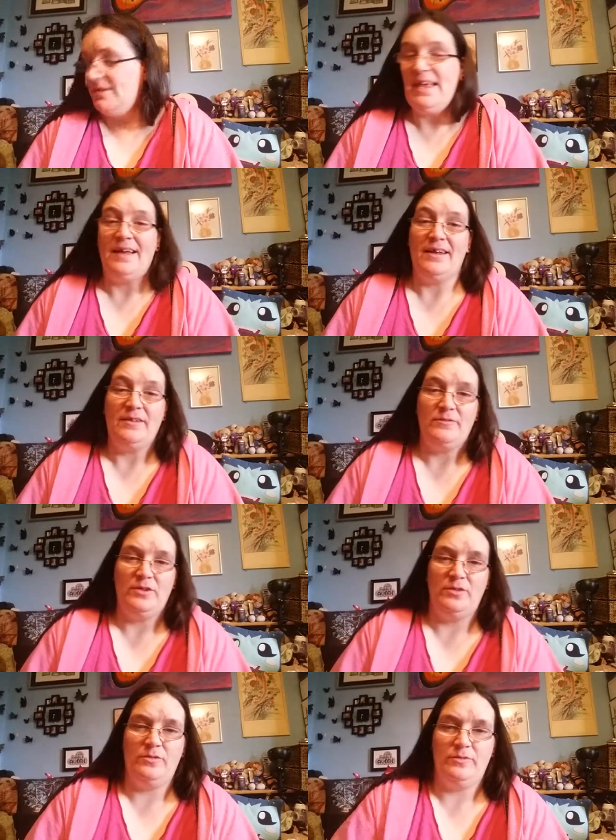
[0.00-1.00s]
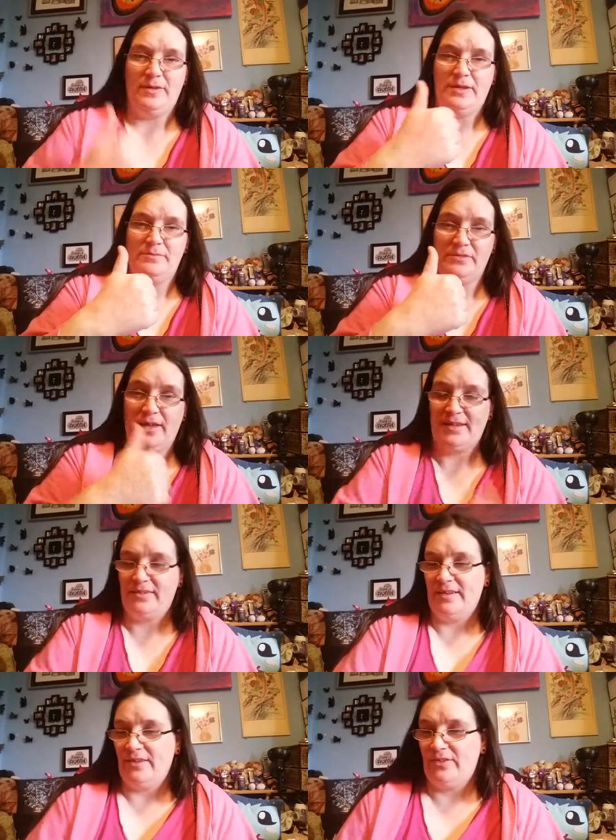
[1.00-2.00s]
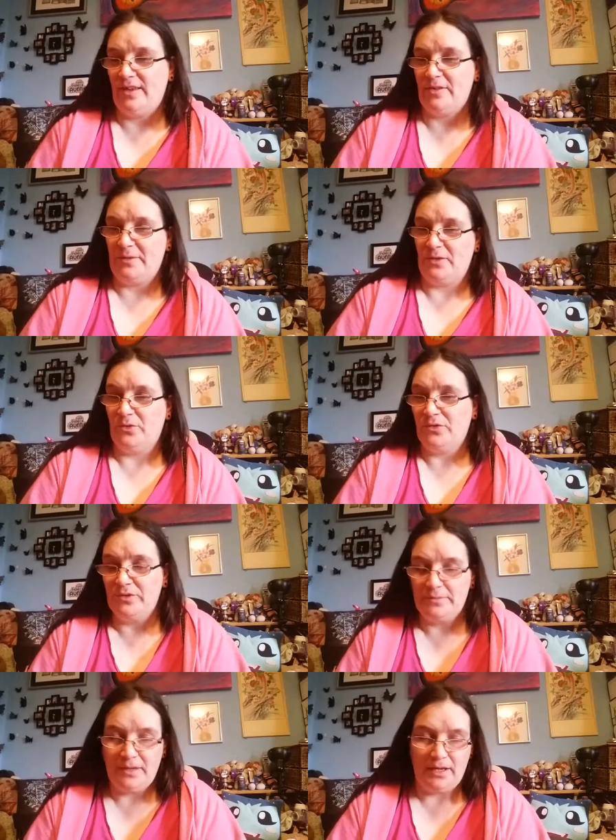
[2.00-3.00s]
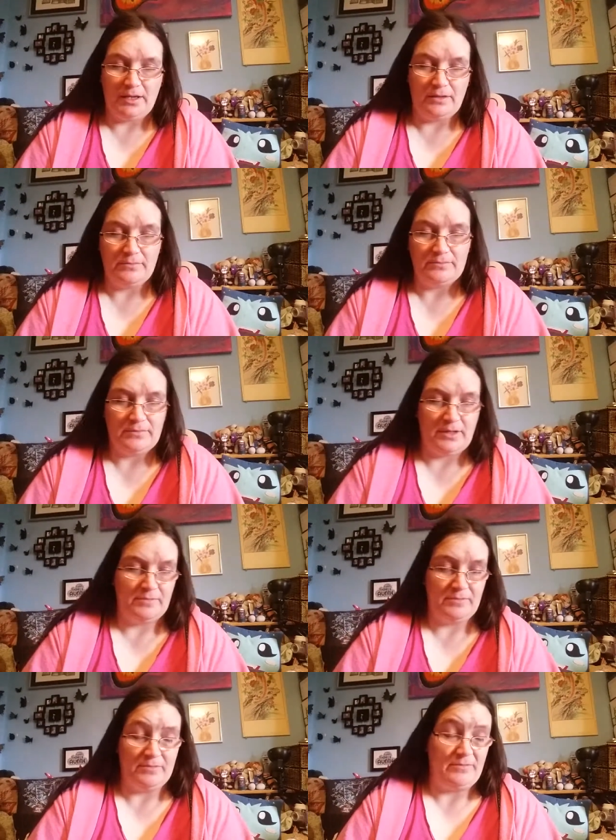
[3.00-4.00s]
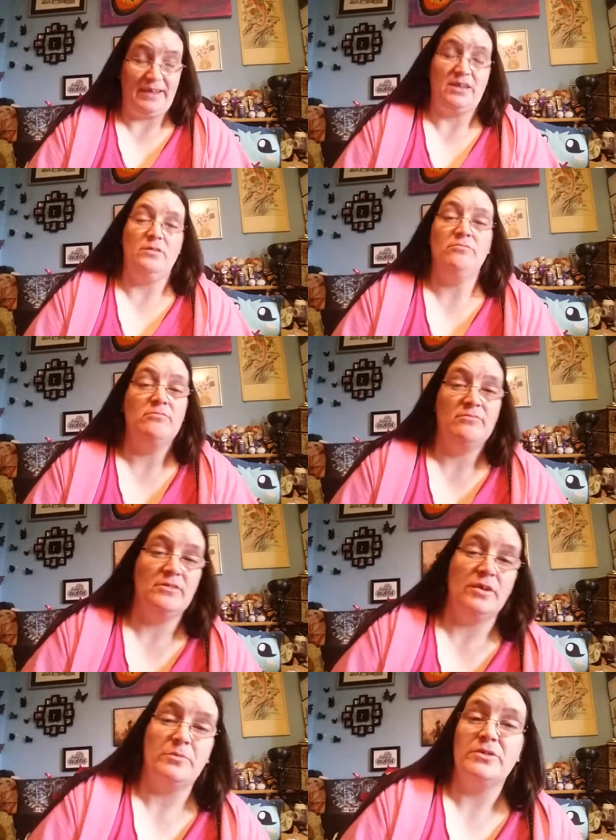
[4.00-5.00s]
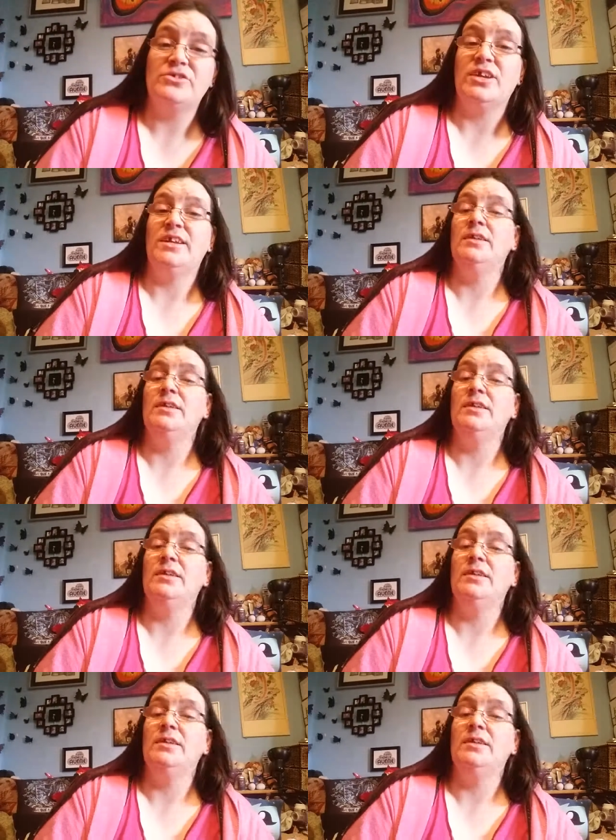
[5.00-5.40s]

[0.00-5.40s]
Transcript: but yeah, if you've um, liked this, that would be awesome. Um, um, thank you. I appreciate